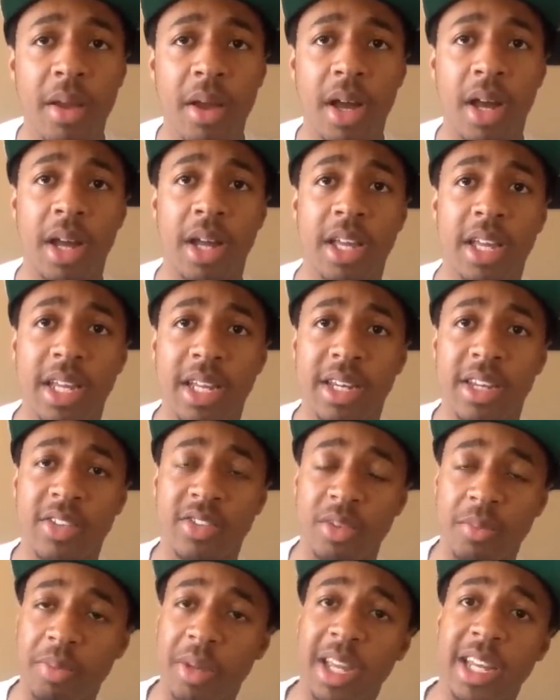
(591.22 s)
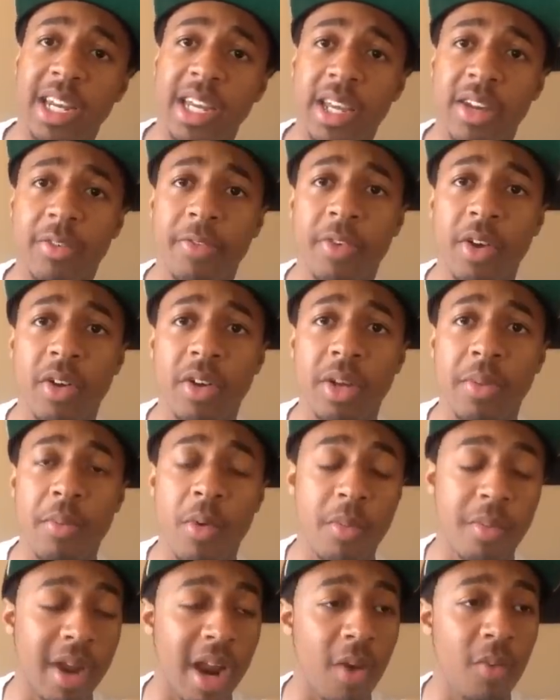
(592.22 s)
and doesn't play in the NFL
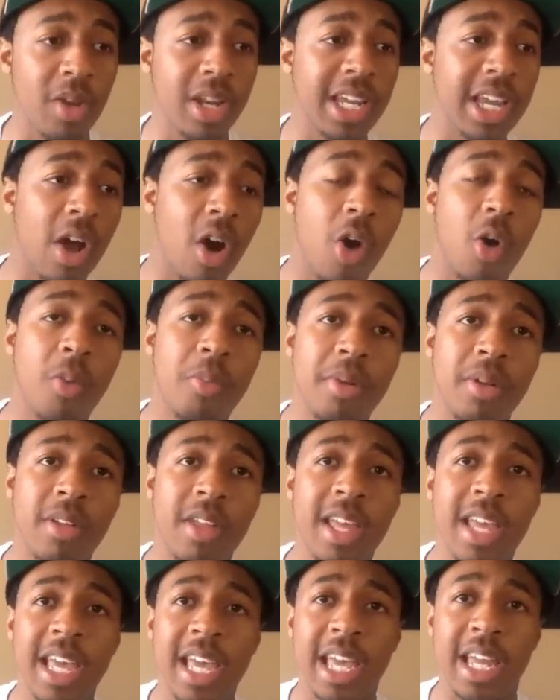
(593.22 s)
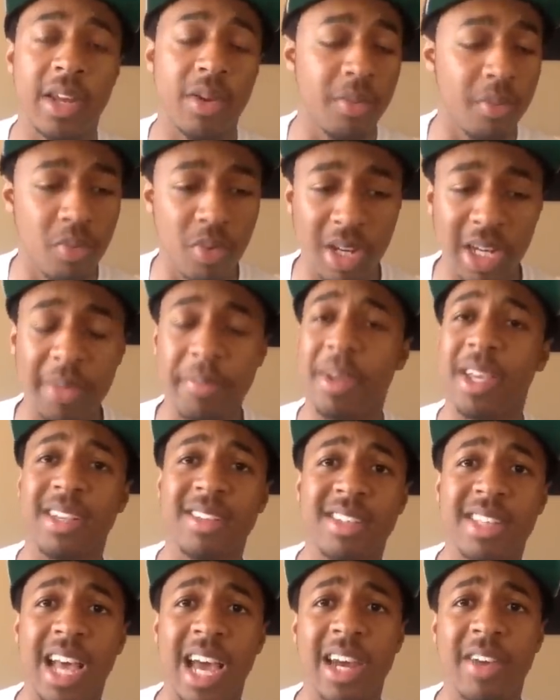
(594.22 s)
anymore. But I really hope, and it would really be
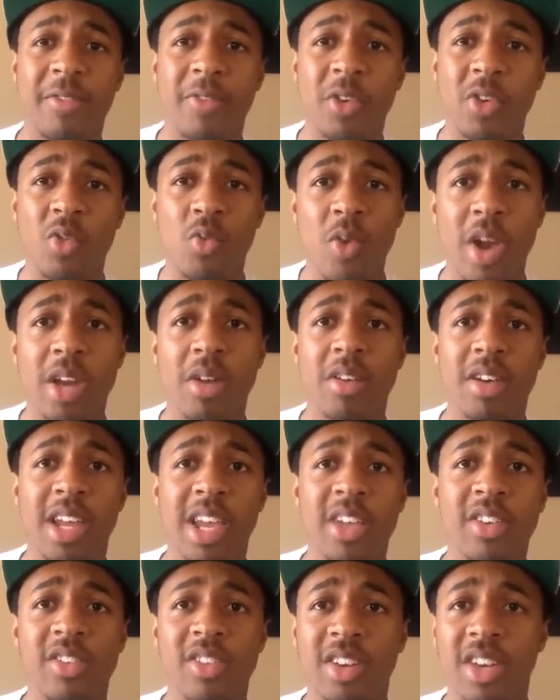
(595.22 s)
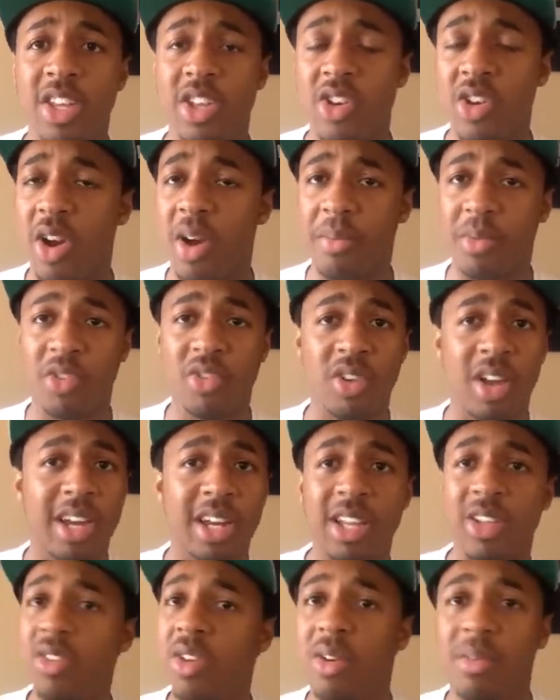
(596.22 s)
exciting for the Raider Nation. And, I'm going to try
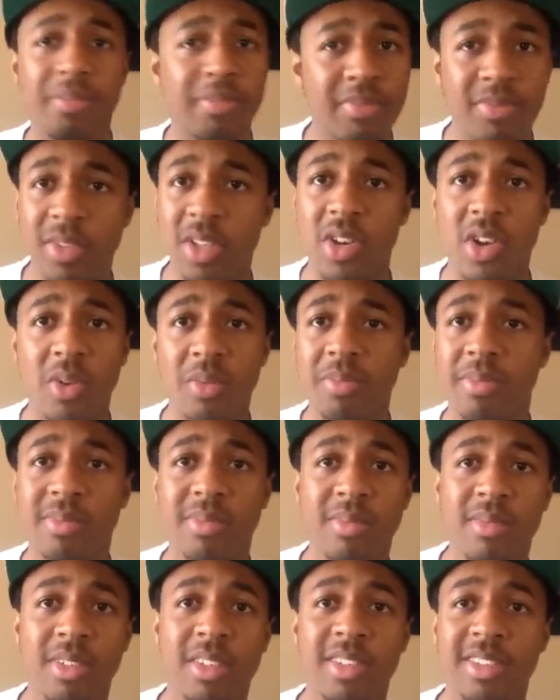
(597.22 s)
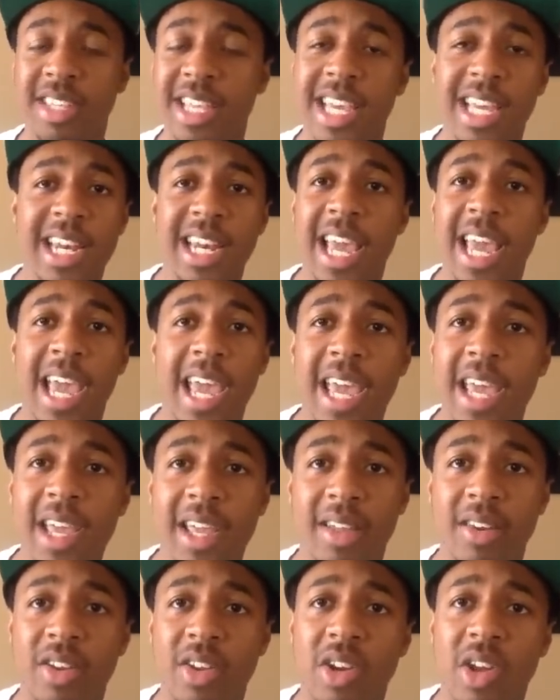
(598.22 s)
to, just get in their
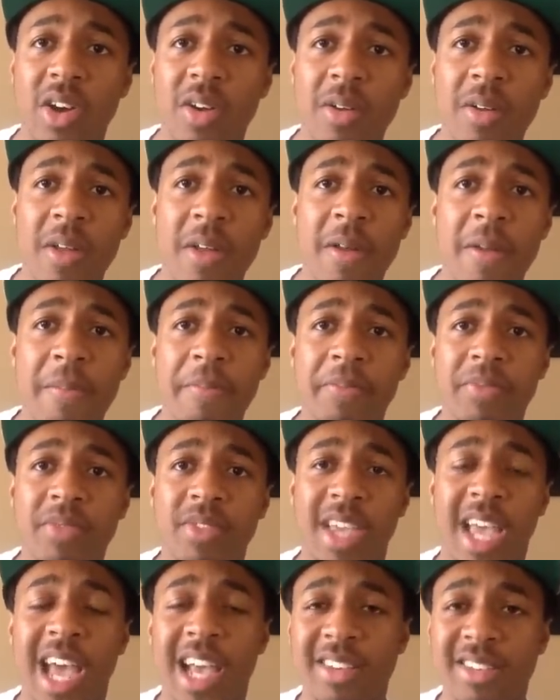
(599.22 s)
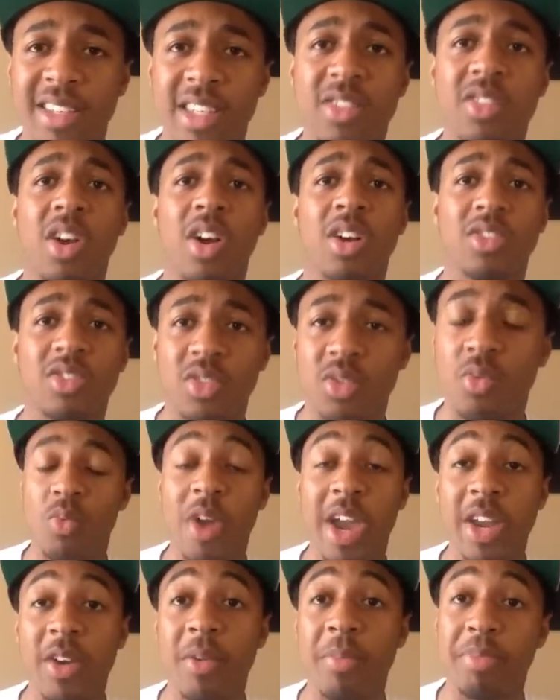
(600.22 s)
head, you know, to actually talk
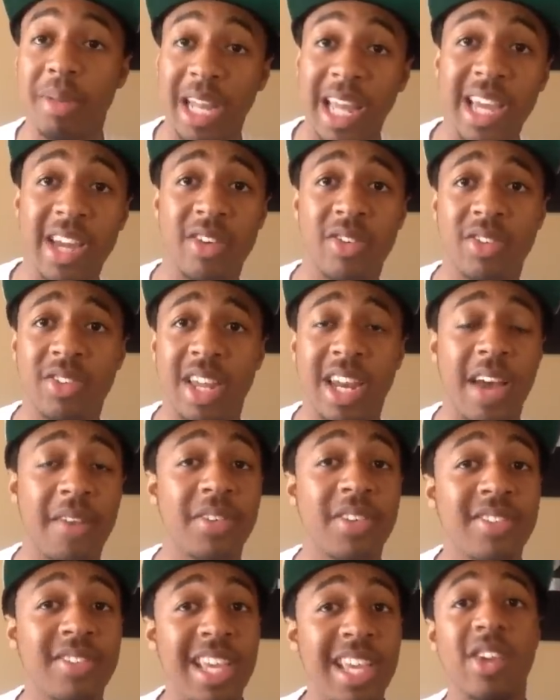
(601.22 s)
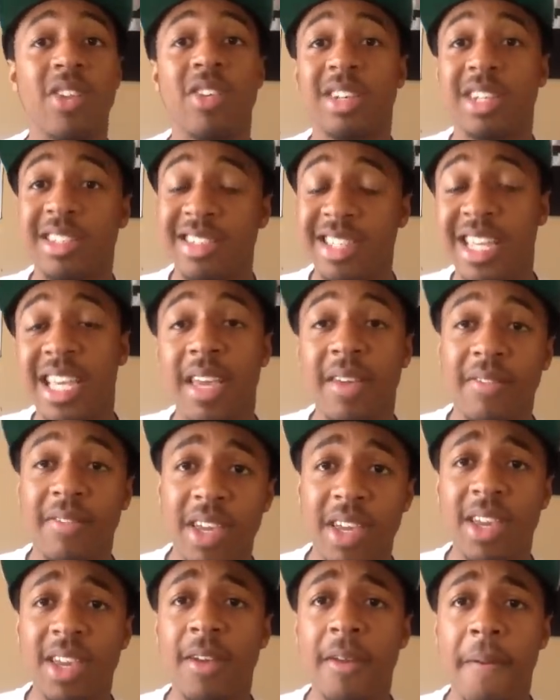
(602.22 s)
Raider players that I've seen on the
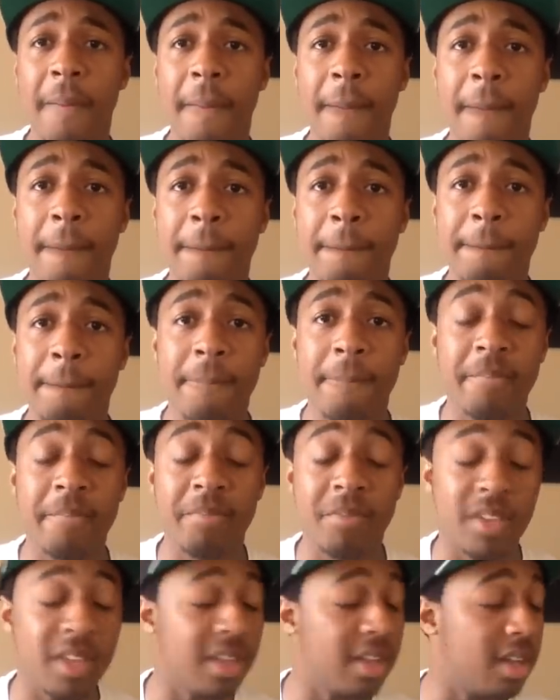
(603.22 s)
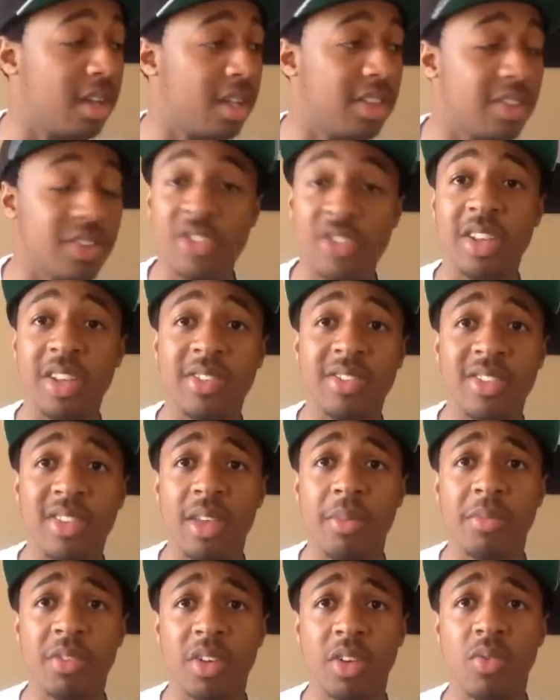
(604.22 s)
TV. The shit
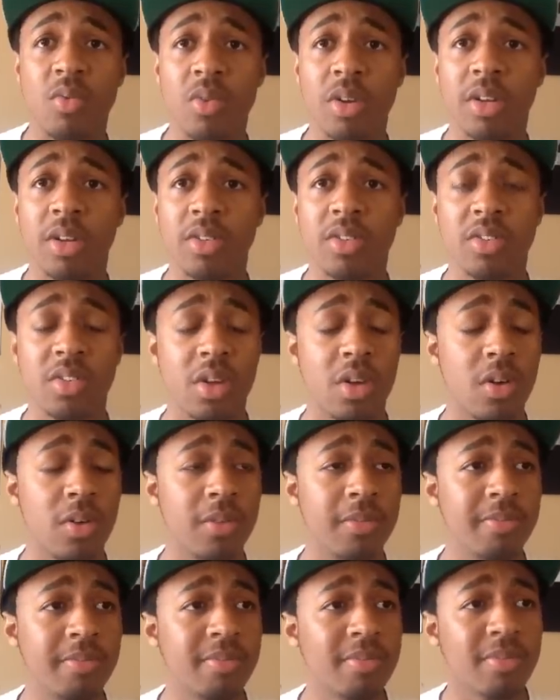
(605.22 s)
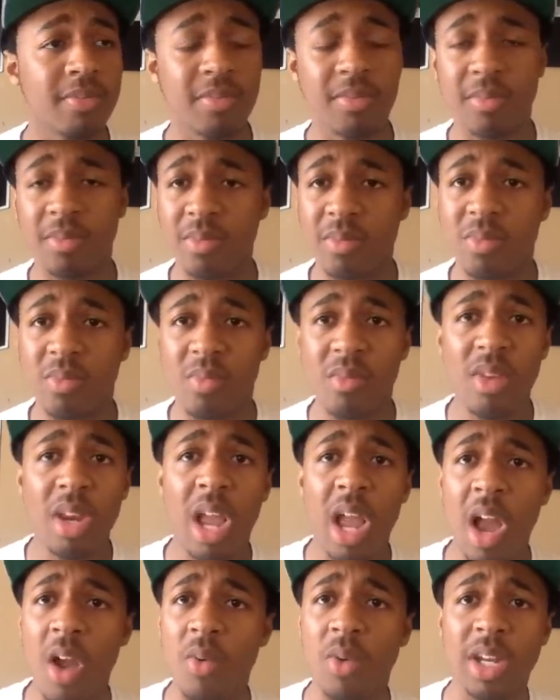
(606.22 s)
seems unreal. So
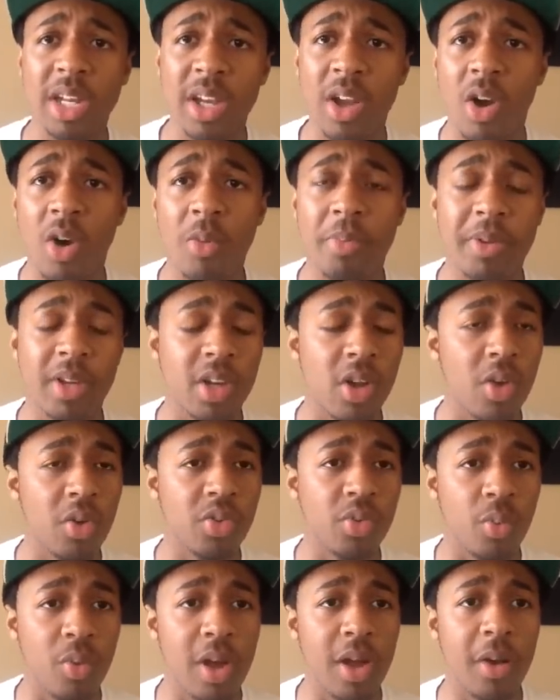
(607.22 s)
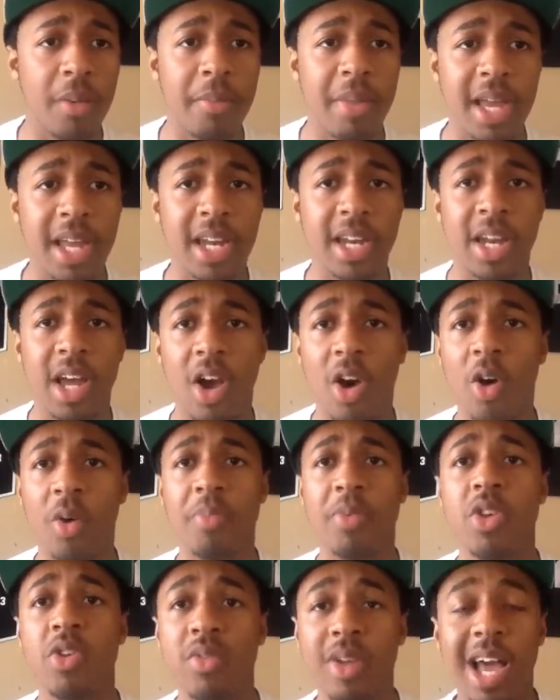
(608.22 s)
I really hope it goes well, man, and I
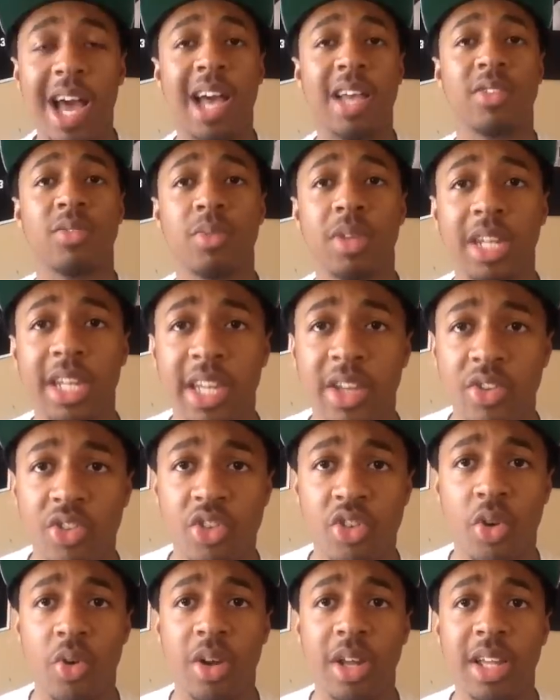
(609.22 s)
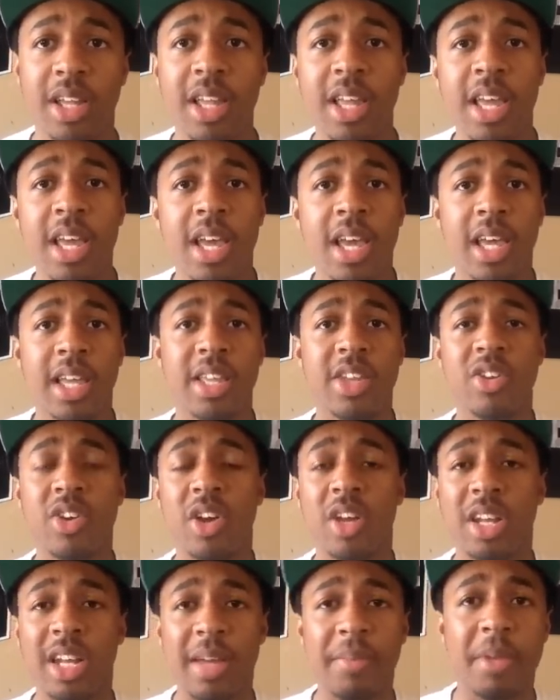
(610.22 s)
hope you guys really enjoy it. And, you
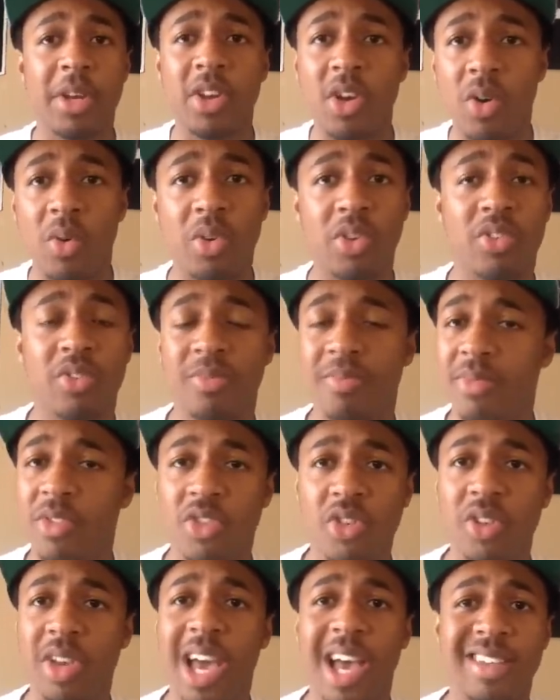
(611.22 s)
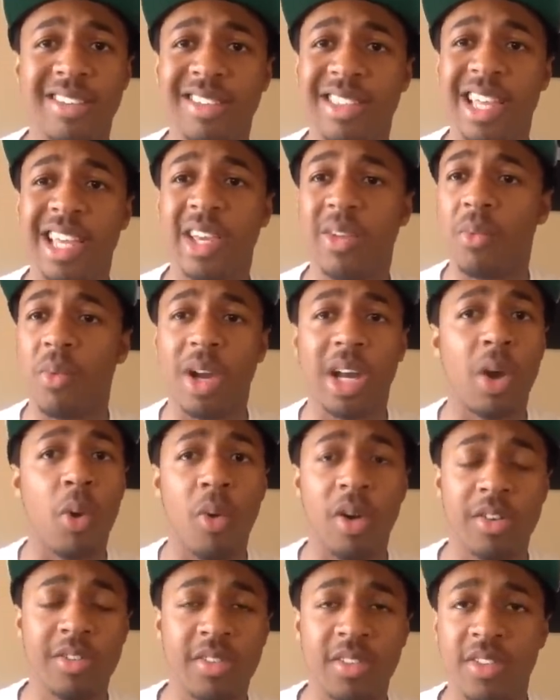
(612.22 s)
know, let me know what you guys think and what
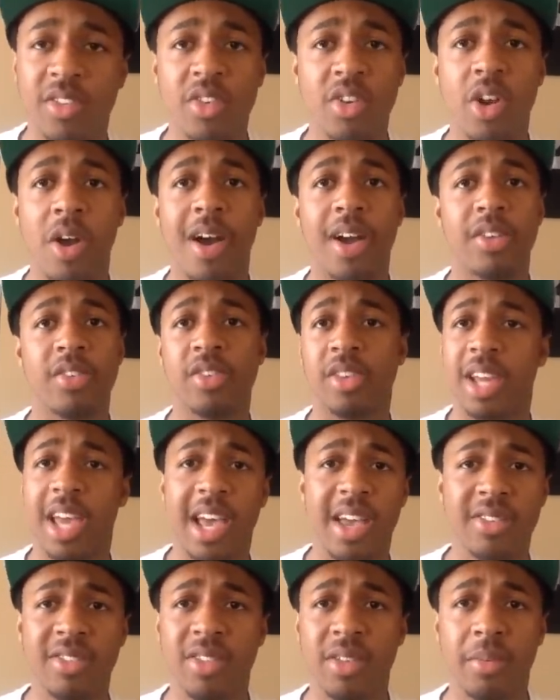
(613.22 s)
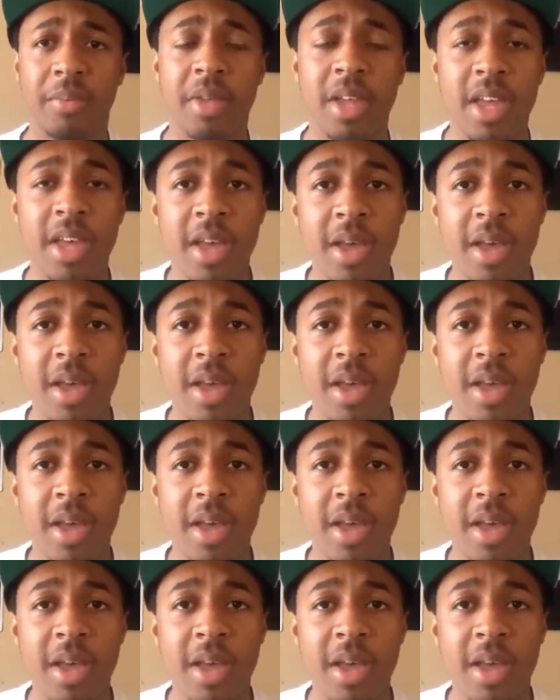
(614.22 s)
questions, you know, I should ask them,